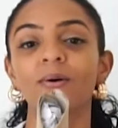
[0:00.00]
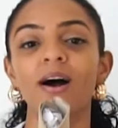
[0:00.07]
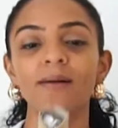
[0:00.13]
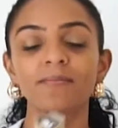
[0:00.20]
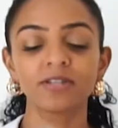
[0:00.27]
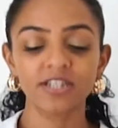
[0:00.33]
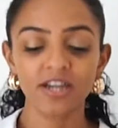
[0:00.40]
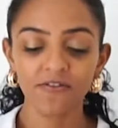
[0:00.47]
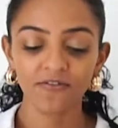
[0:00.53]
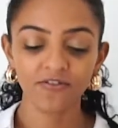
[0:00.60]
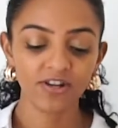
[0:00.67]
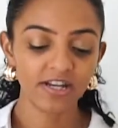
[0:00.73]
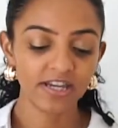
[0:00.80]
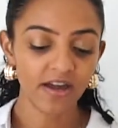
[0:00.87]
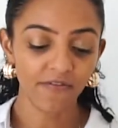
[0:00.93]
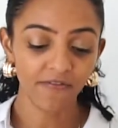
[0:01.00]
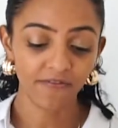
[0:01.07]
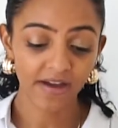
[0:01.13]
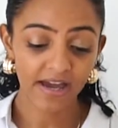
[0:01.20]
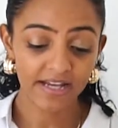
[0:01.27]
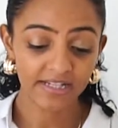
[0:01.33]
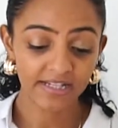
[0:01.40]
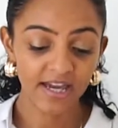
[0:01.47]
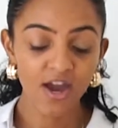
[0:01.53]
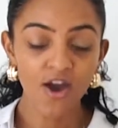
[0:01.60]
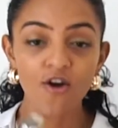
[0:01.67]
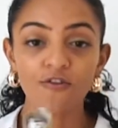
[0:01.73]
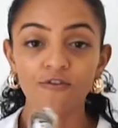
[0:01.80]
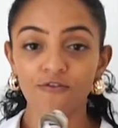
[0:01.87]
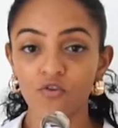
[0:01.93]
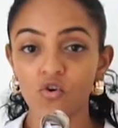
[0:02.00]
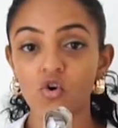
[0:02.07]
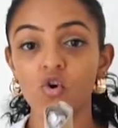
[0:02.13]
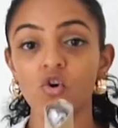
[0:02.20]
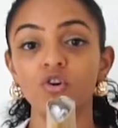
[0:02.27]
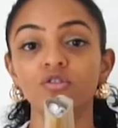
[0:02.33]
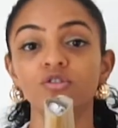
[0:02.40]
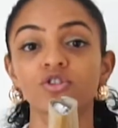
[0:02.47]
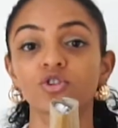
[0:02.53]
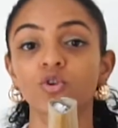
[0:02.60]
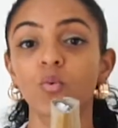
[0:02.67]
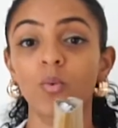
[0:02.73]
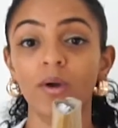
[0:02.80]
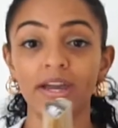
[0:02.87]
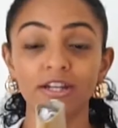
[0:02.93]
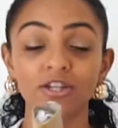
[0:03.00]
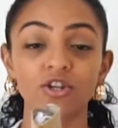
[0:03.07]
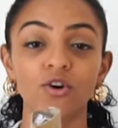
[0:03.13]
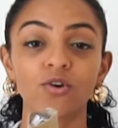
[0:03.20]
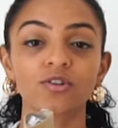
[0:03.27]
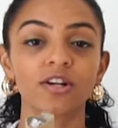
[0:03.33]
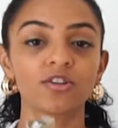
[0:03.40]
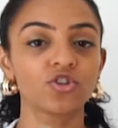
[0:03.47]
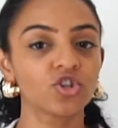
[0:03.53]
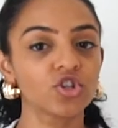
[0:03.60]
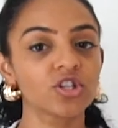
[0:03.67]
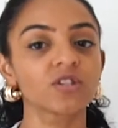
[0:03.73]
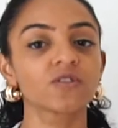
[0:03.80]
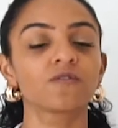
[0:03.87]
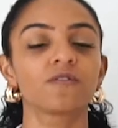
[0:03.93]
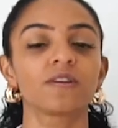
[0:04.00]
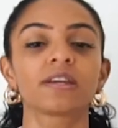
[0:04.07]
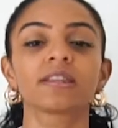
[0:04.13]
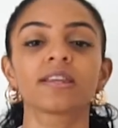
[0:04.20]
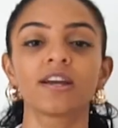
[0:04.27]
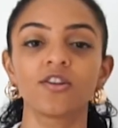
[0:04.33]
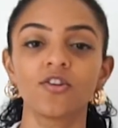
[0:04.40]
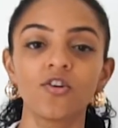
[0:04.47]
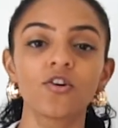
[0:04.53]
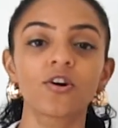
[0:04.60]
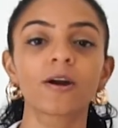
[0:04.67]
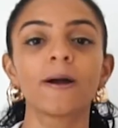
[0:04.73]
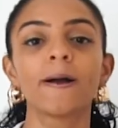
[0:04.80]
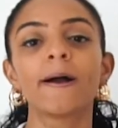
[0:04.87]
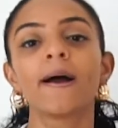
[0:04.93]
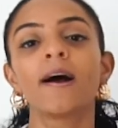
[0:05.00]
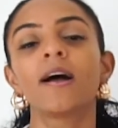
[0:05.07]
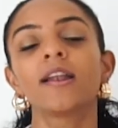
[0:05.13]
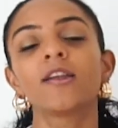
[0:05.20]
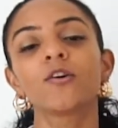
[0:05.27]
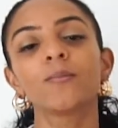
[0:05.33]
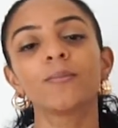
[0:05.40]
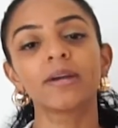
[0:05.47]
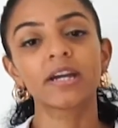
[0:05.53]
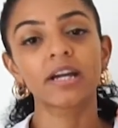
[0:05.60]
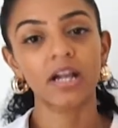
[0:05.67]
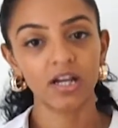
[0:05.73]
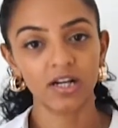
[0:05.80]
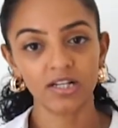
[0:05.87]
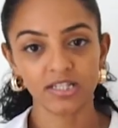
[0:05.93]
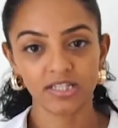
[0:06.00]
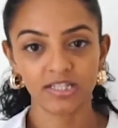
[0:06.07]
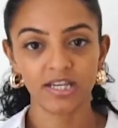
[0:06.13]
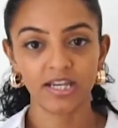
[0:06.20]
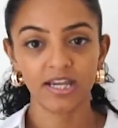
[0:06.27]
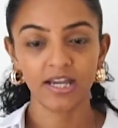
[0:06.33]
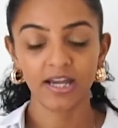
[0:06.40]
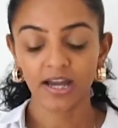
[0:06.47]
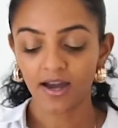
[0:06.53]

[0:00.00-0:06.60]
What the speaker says: I'm definitely a fan for square toes. I just think they look a little bit classy.